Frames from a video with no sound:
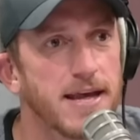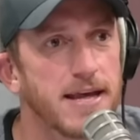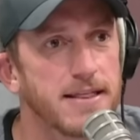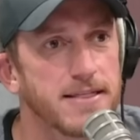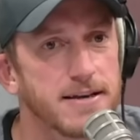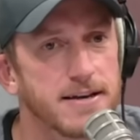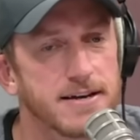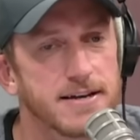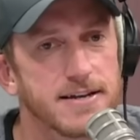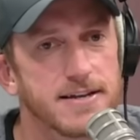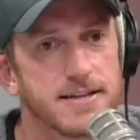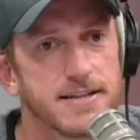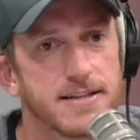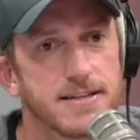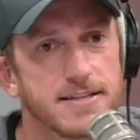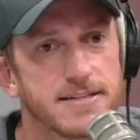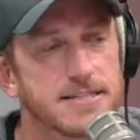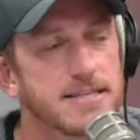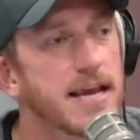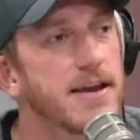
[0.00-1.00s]
The
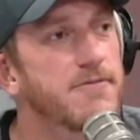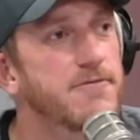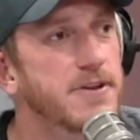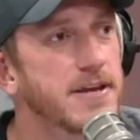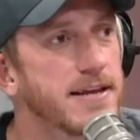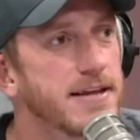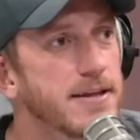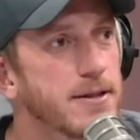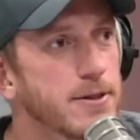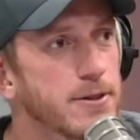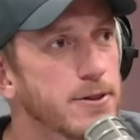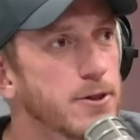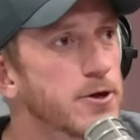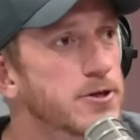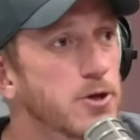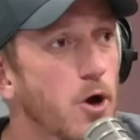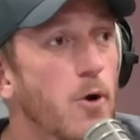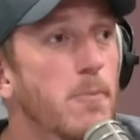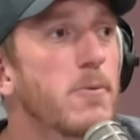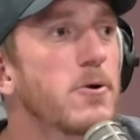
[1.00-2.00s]
safety looked
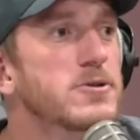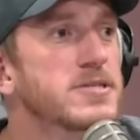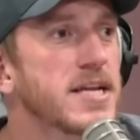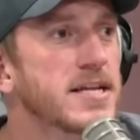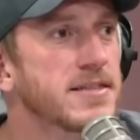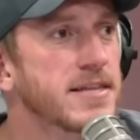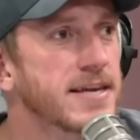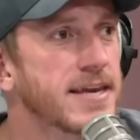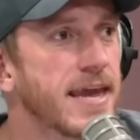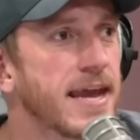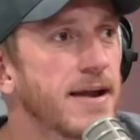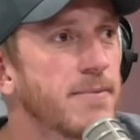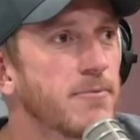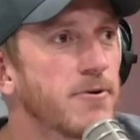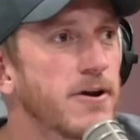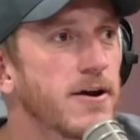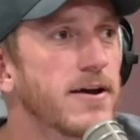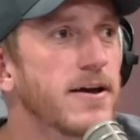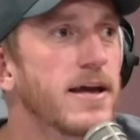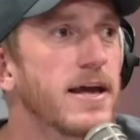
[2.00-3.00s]
almost at the
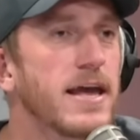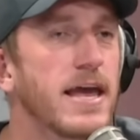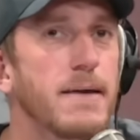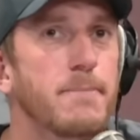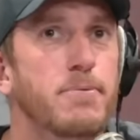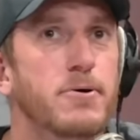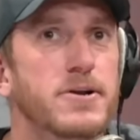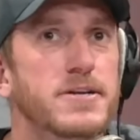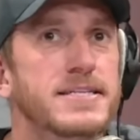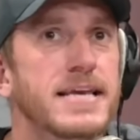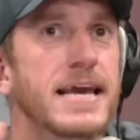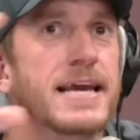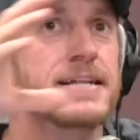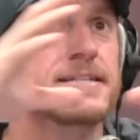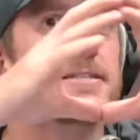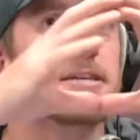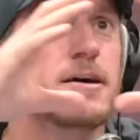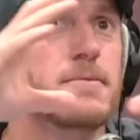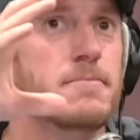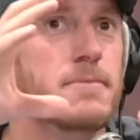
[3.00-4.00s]
camera and put his hands
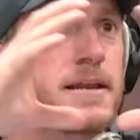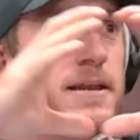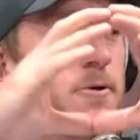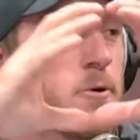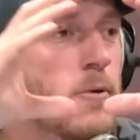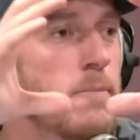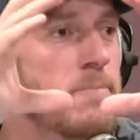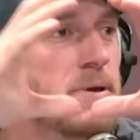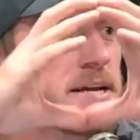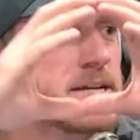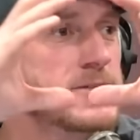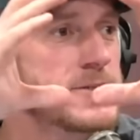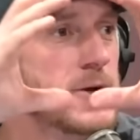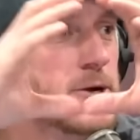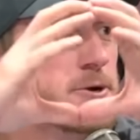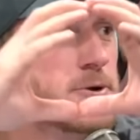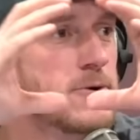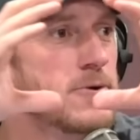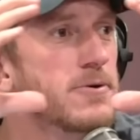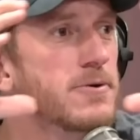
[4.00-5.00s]
up into a big
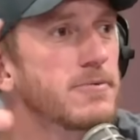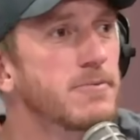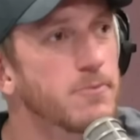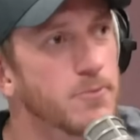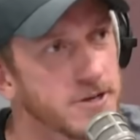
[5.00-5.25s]
circle,